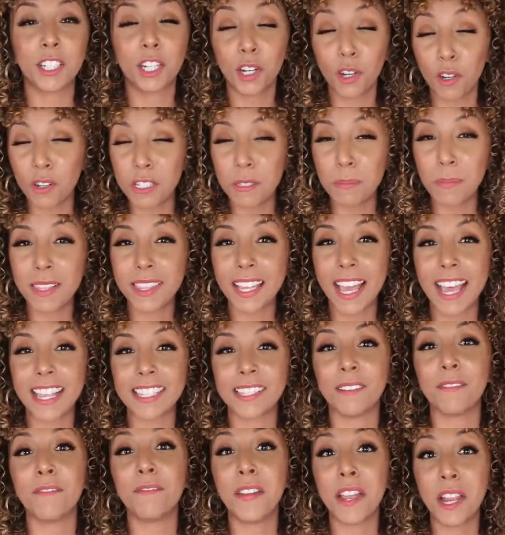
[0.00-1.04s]
CurlSmith
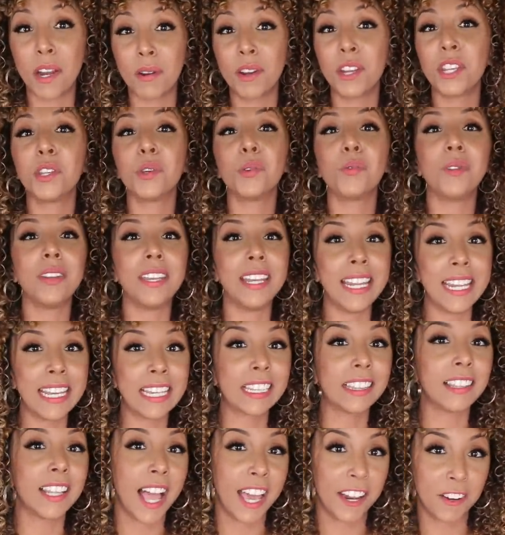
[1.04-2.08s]
has a very
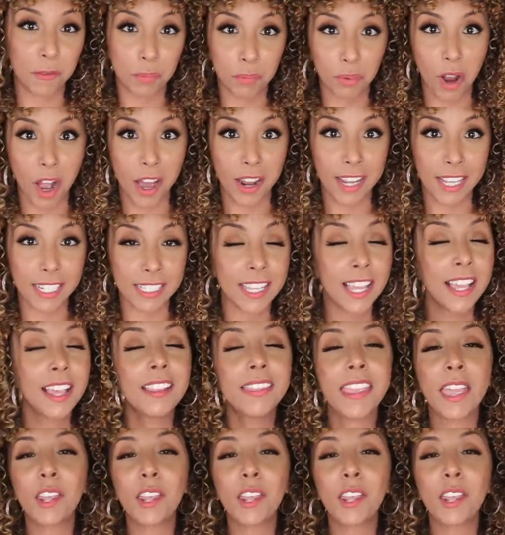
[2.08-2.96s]
unique line of products.